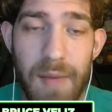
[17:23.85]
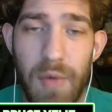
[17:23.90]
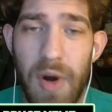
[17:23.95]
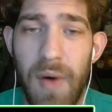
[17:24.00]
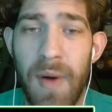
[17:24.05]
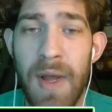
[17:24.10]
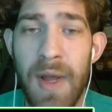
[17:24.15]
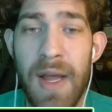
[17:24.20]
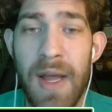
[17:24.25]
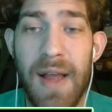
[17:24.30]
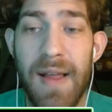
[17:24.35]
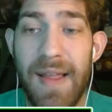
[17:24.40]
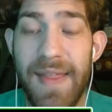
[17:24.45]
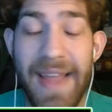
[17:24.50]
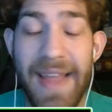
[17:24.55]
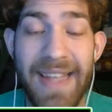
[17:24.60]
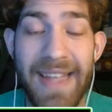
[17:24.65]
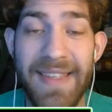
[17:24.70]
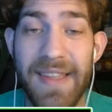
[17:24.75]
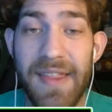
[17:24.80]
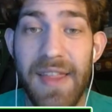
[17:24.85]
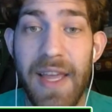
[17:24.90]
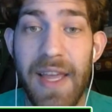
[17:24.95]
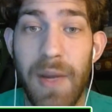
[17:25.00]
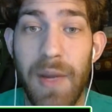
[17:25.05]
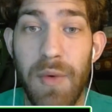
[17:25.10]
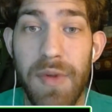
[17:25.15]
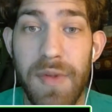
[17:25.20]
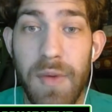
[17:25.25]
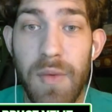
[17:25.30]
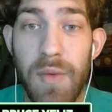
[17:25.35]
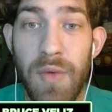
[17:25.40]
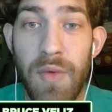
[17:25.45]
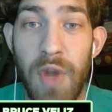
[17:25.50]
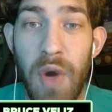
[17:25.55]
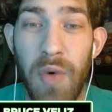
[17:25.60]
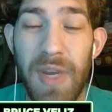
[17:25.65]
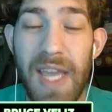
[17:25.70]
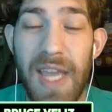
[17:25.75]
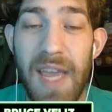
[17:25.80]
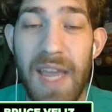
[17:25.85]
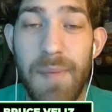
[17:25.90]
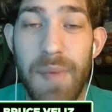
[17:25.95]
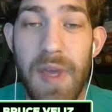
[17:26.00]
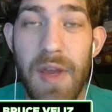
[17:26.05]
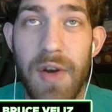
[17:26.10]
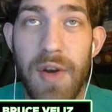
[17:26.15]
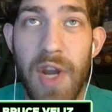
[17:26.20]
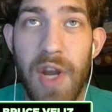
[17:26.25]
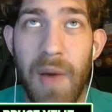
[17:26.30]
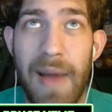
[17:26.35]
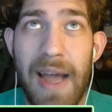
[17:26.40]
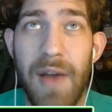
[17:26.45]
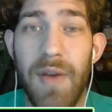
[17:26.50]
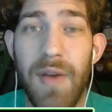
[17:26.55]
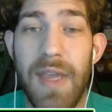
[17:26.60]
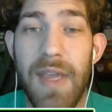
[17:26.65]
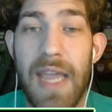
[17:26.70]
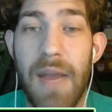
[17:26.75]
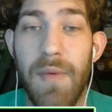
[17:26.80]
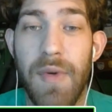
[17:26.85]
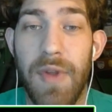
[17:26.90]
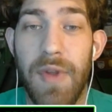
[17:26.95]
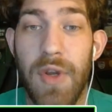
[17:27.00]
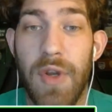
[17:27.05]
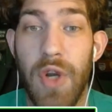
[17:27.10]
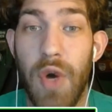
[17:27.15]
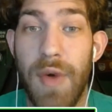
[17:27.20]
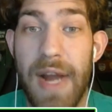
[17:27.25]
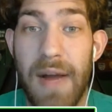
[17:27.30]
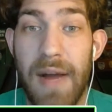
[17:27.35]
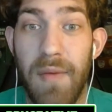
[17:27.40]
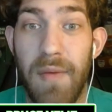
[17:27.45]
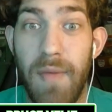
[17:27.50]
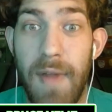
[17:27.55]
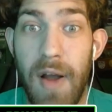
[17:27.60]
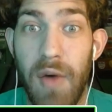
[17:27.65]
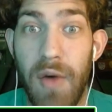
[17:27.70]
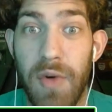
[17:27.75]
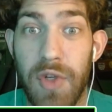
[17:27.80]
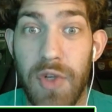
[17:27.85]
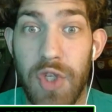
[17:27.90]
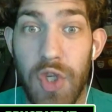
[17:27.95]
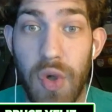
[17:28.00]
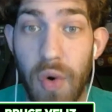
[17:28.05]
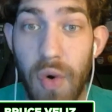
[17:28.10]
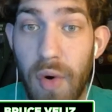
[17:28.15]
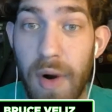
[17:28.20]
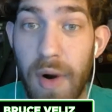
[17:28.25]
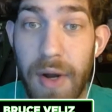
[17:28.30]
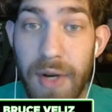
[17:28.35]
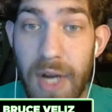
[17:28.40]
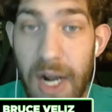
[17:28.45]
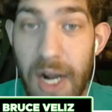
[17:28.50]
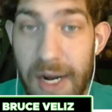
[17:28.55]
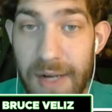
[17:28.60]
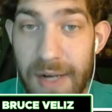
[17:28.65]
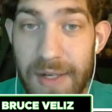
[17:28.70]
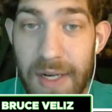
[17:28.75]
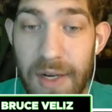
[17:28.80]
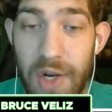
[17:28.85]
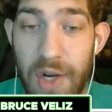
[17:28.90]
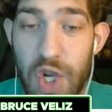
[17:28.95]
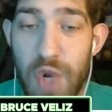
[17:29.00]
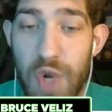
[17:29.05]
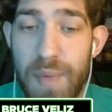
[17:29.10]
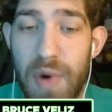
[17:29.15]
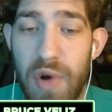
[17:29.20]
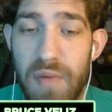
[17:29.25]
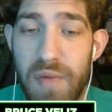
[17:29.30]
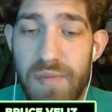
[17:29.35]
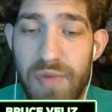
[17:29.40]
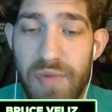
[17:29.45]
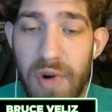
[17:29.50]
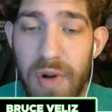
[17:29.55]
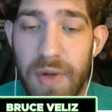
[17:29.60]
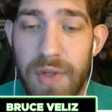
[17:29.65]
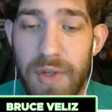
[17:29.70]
Well, that's the thing with no KP and no Al, you can't really go down low to score on Giannis on and Brook.